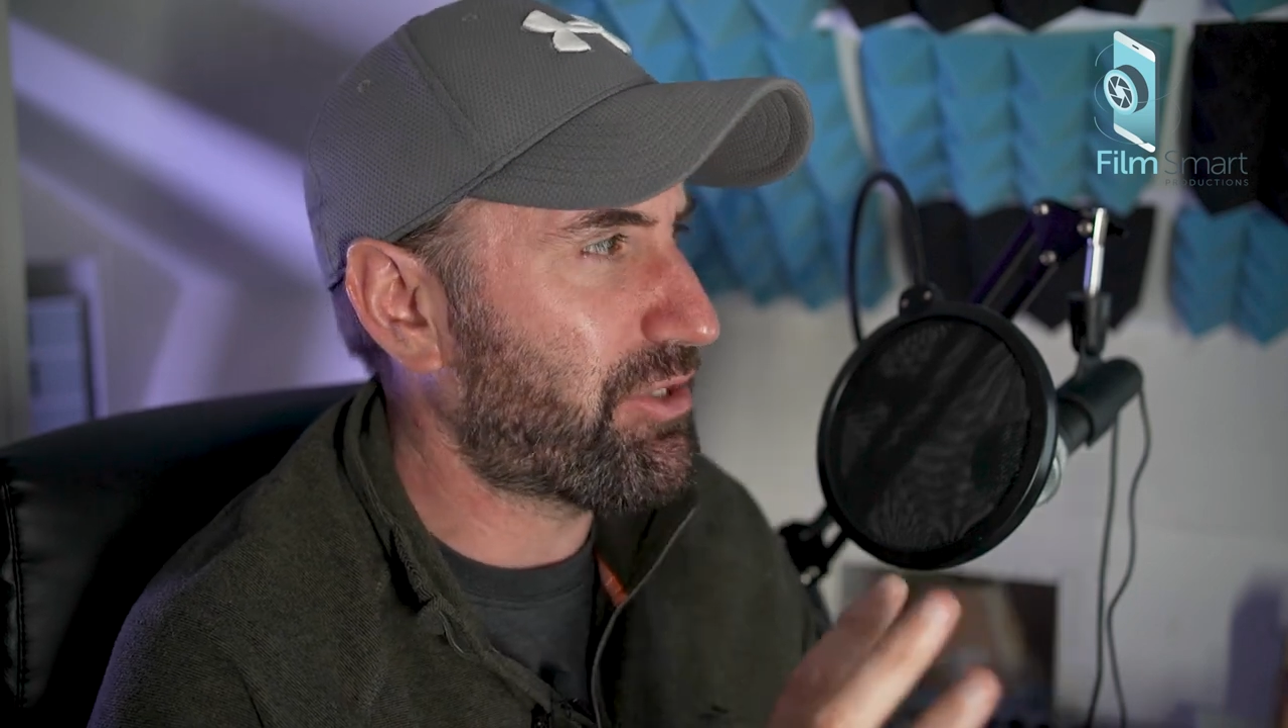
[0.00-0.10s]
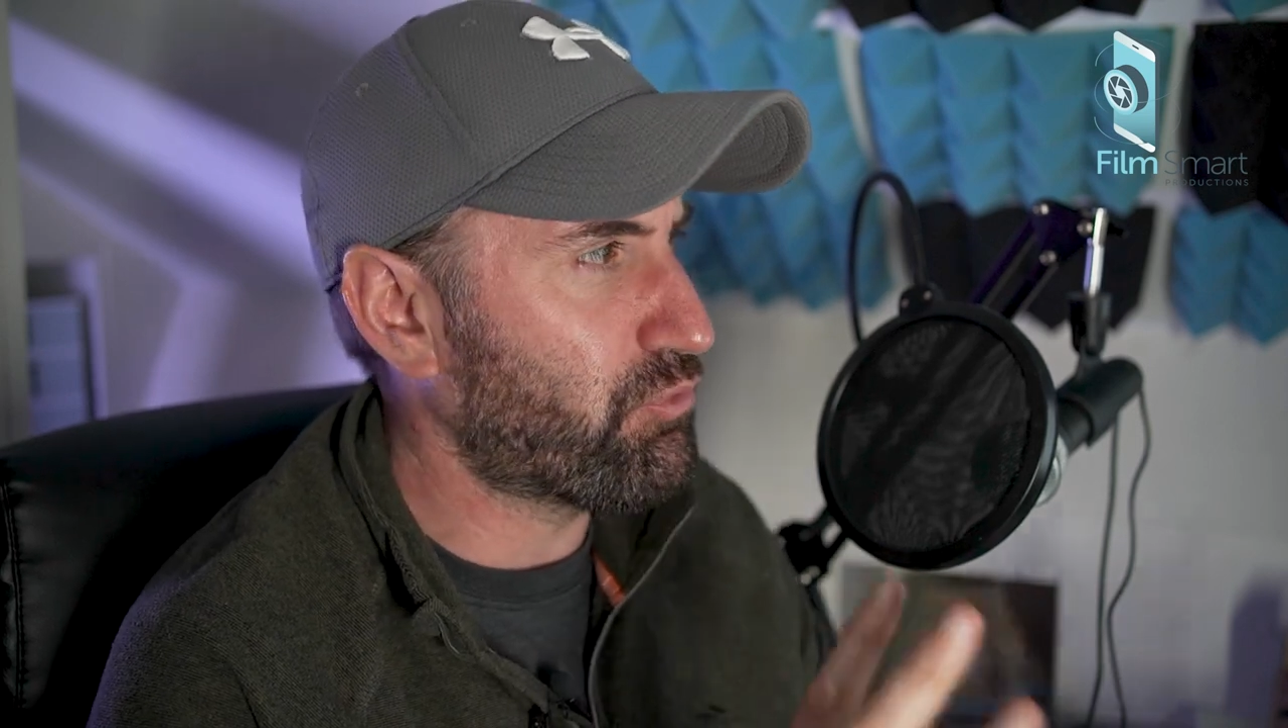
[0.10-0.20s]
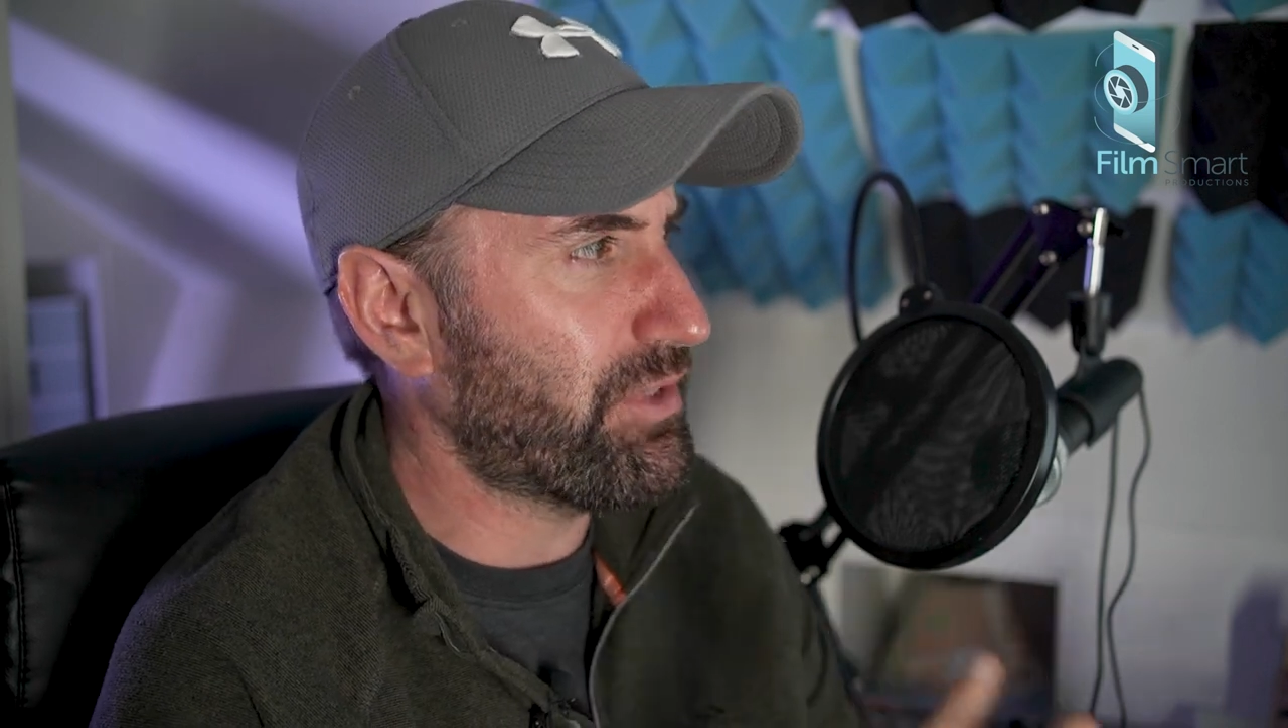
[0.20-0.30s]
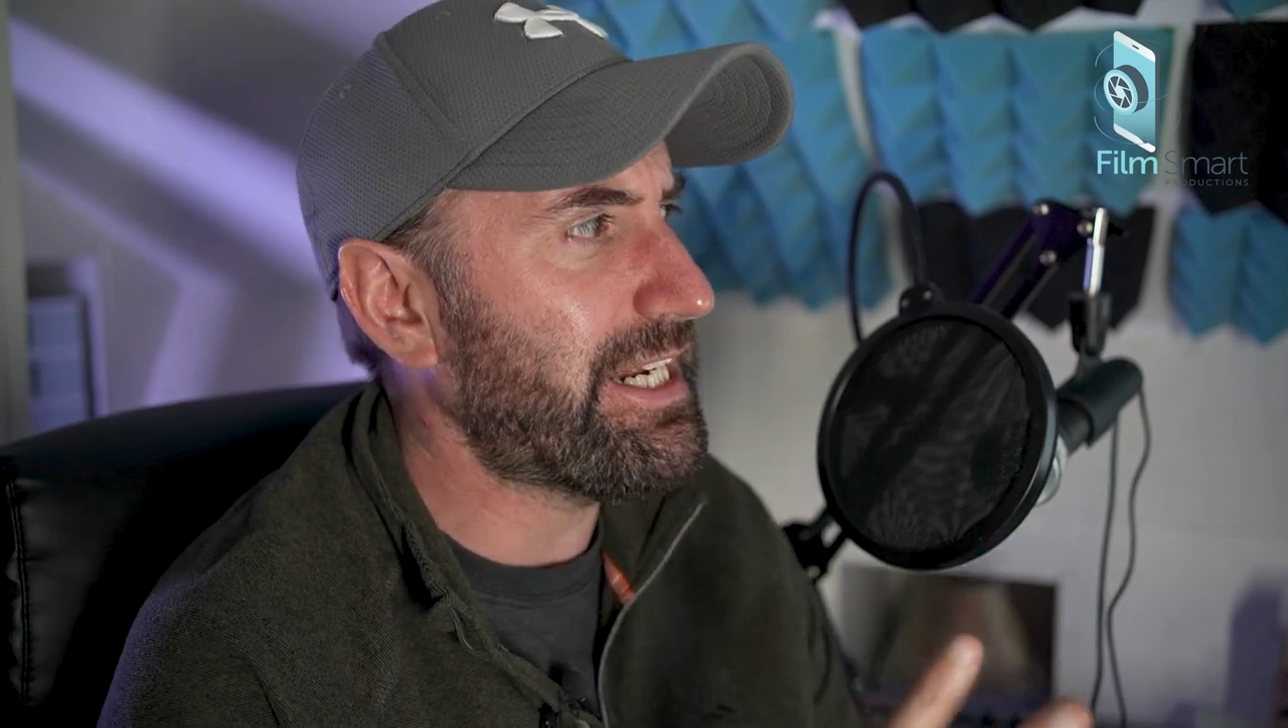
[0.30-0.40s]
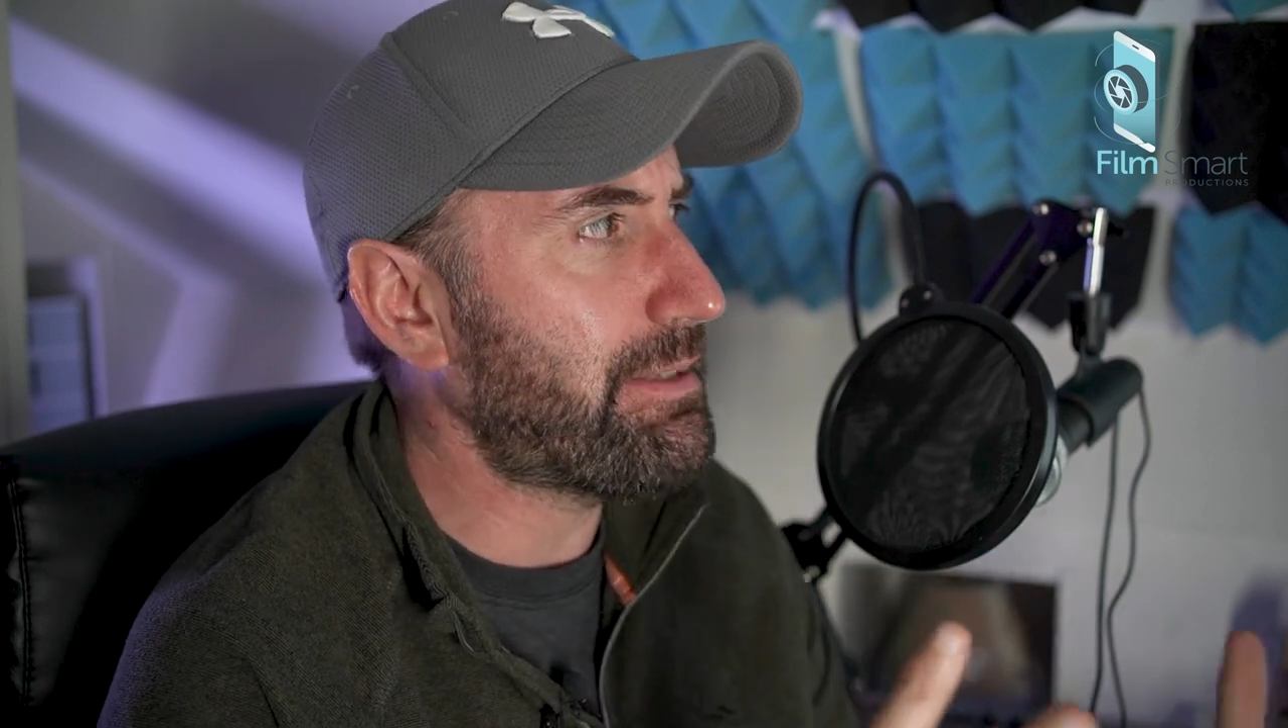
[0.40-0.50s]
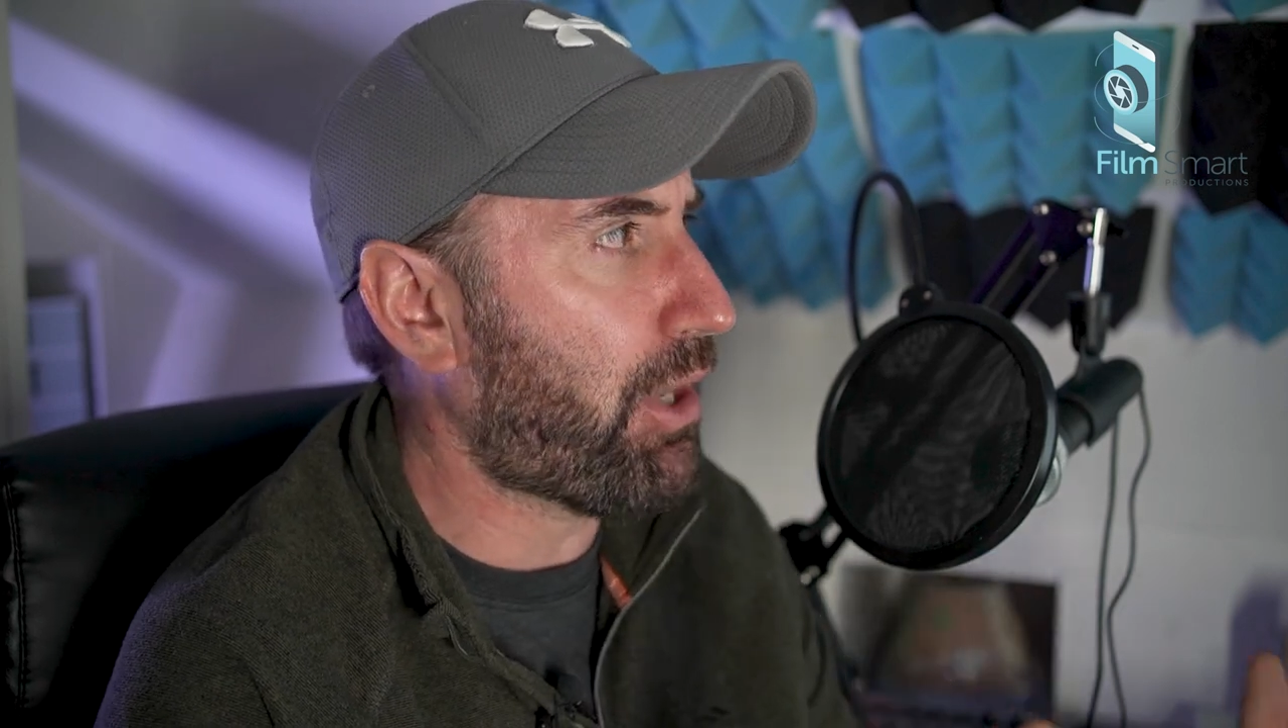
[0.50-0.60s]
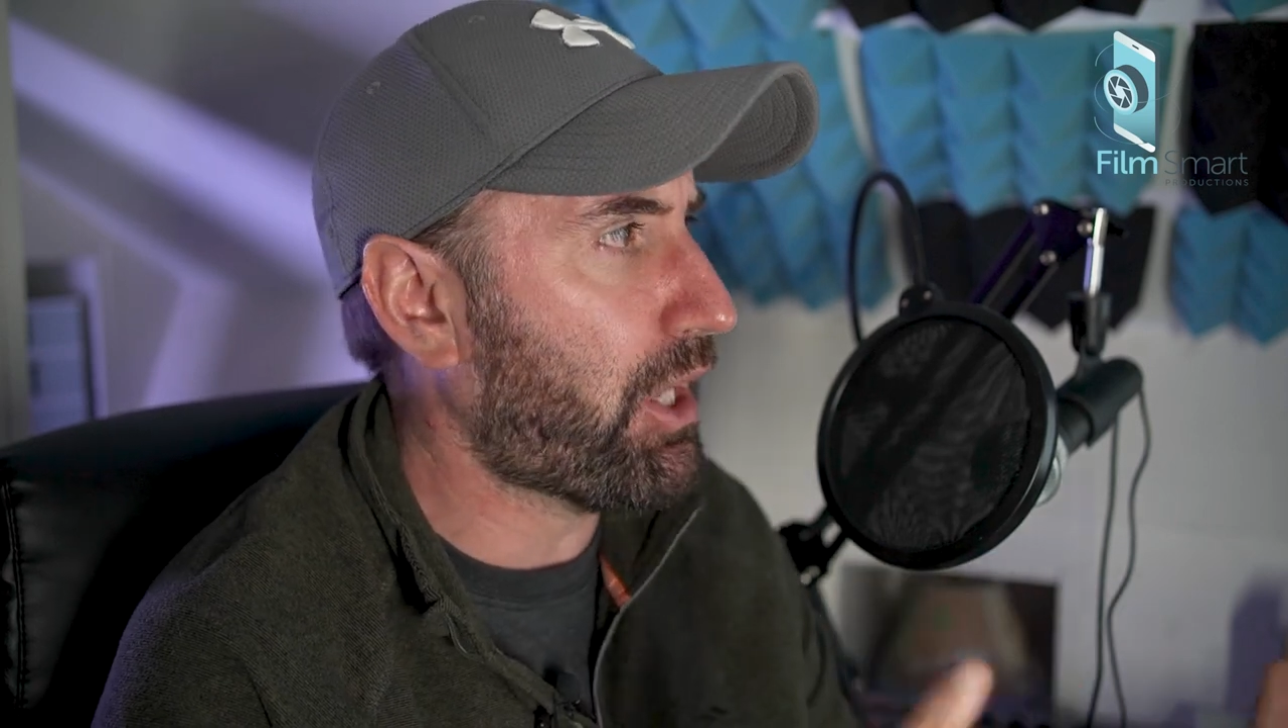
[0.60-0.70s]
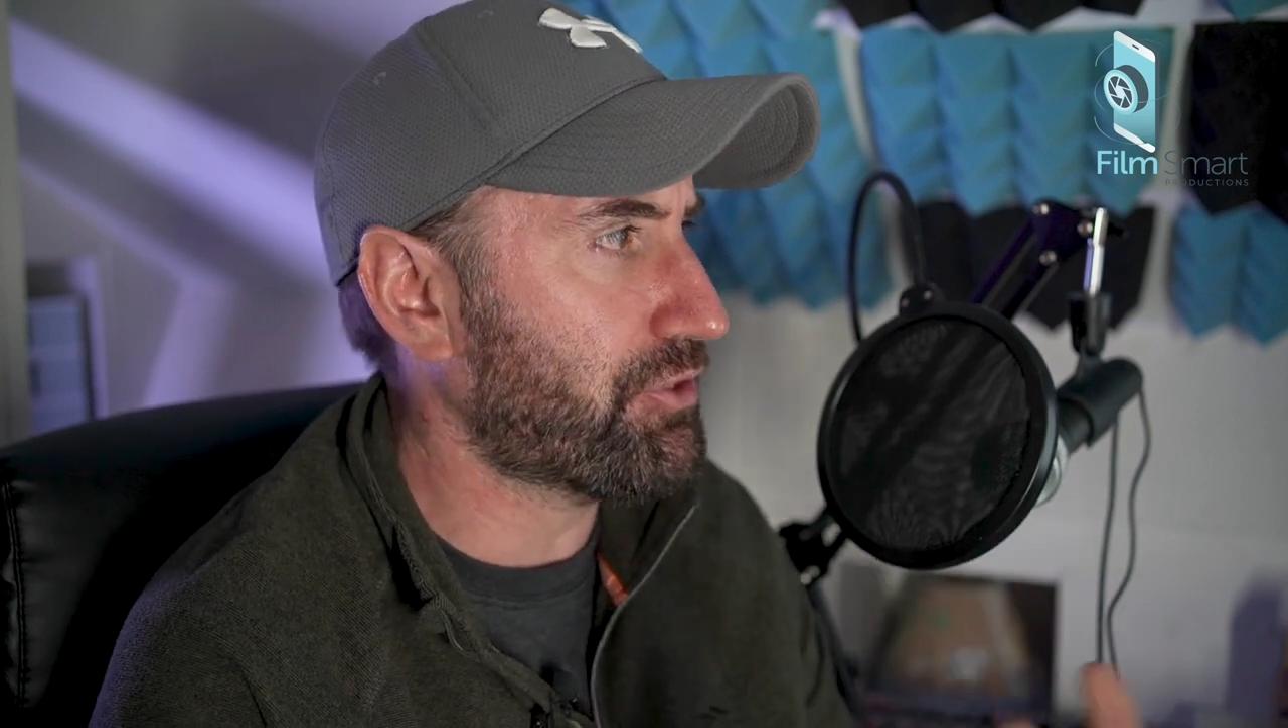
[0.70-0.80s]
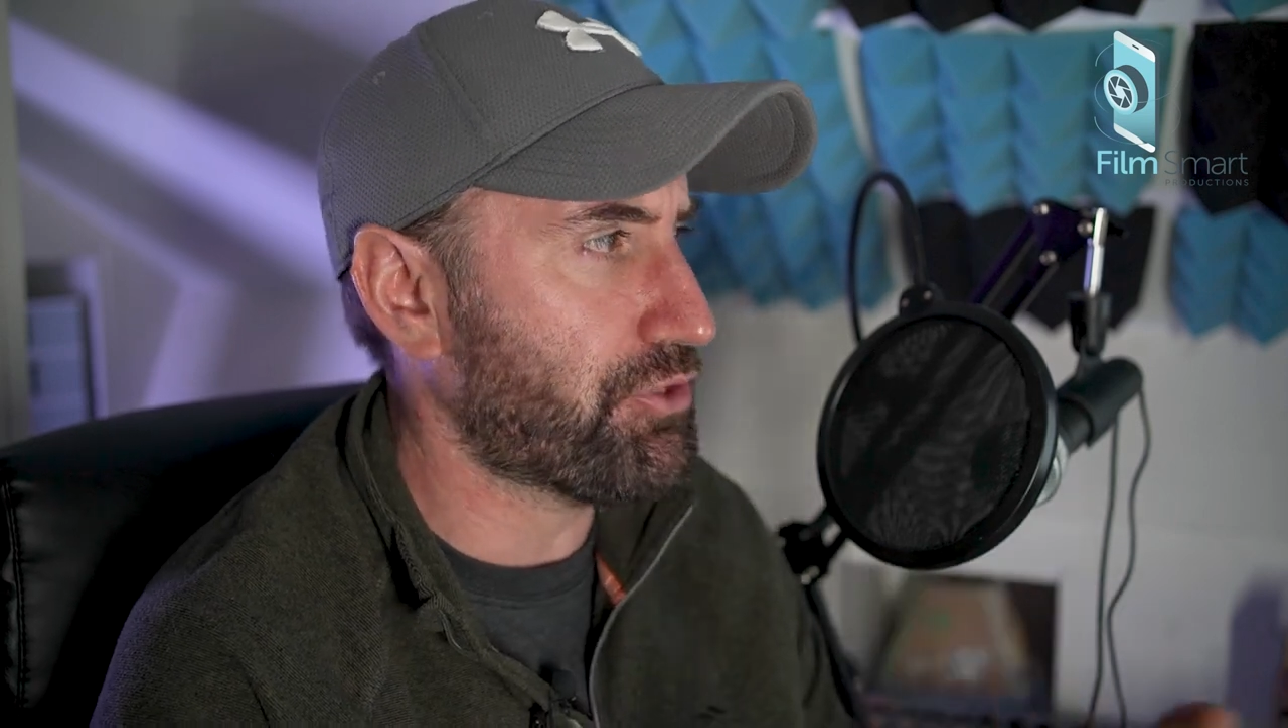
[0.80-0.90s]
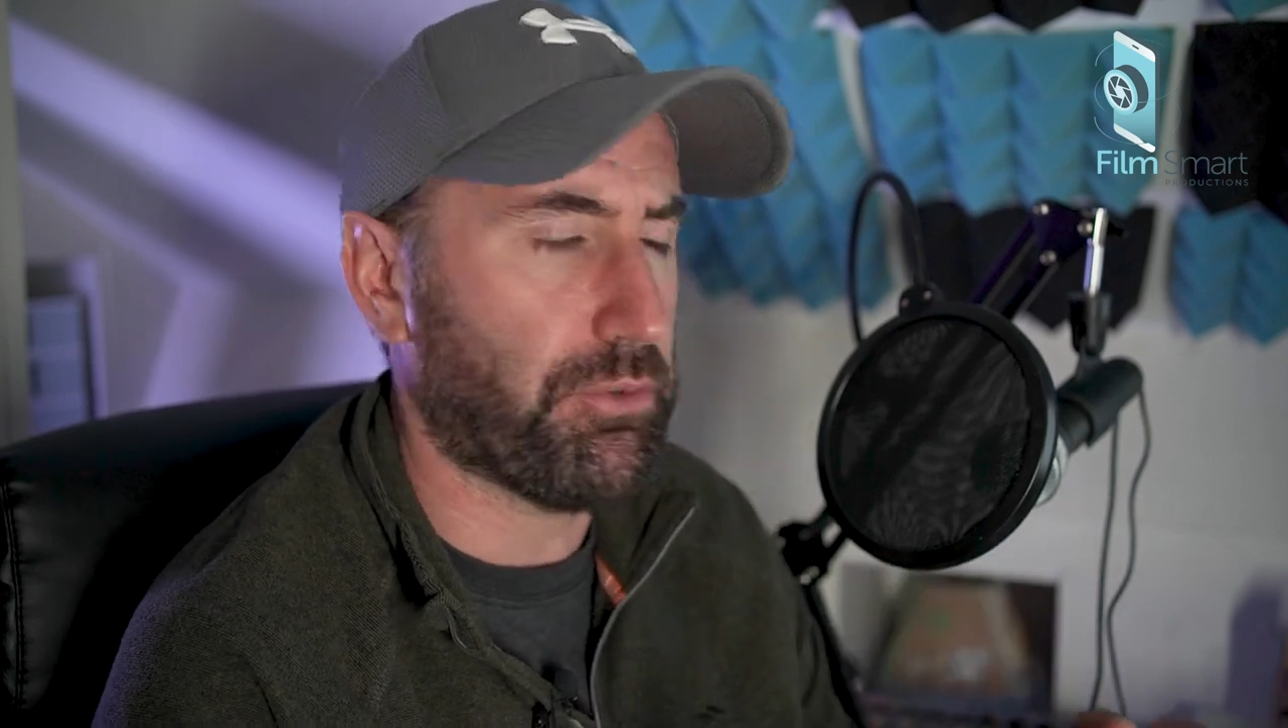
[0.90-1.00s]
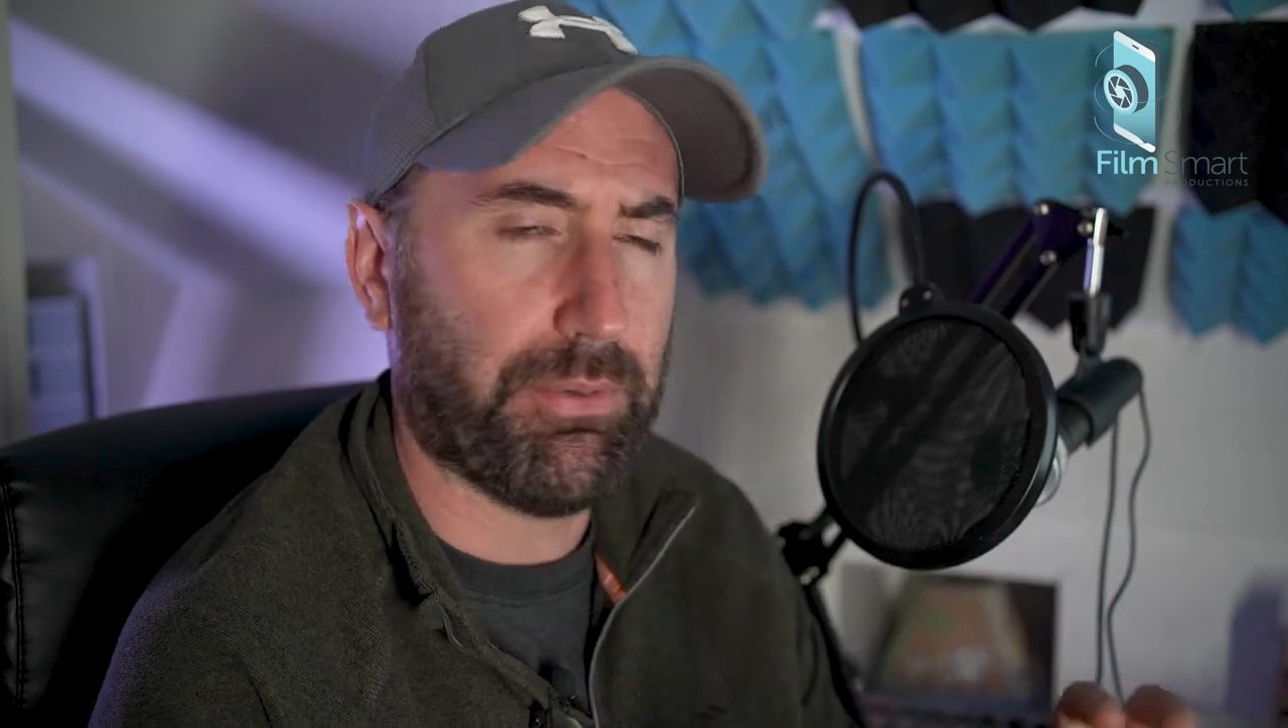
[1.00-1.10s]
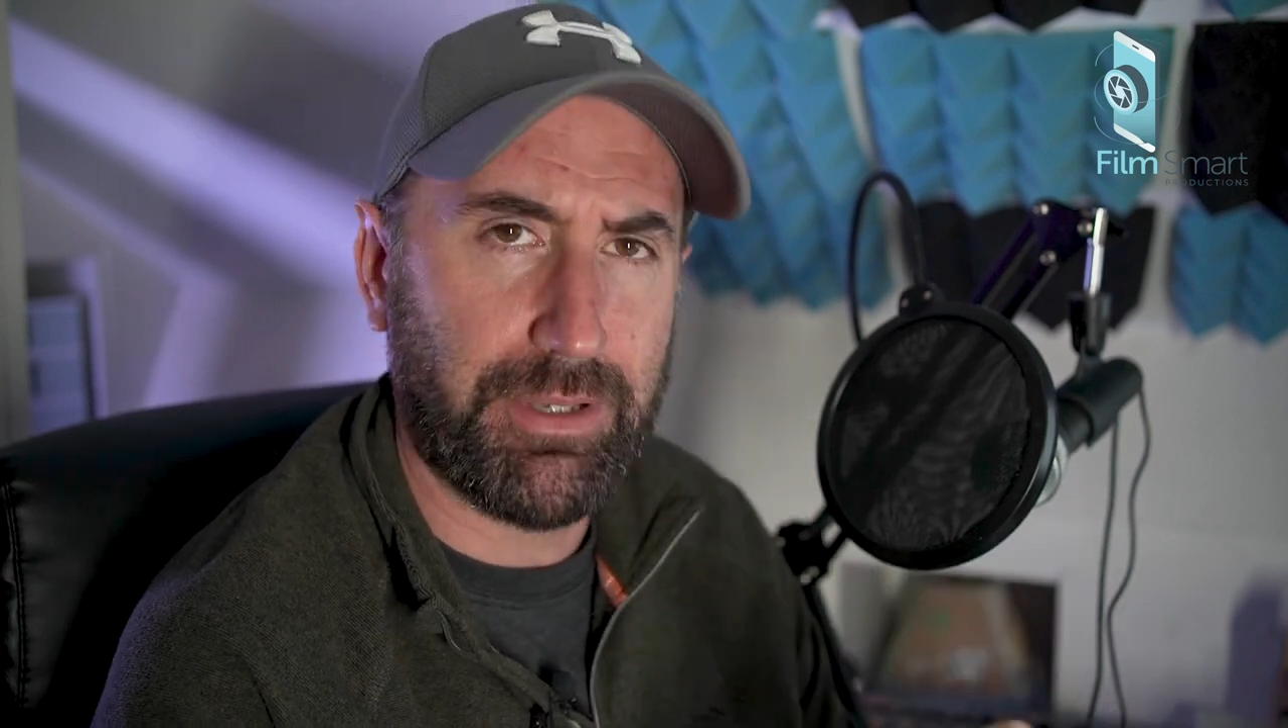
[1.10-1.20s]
to really polish it up.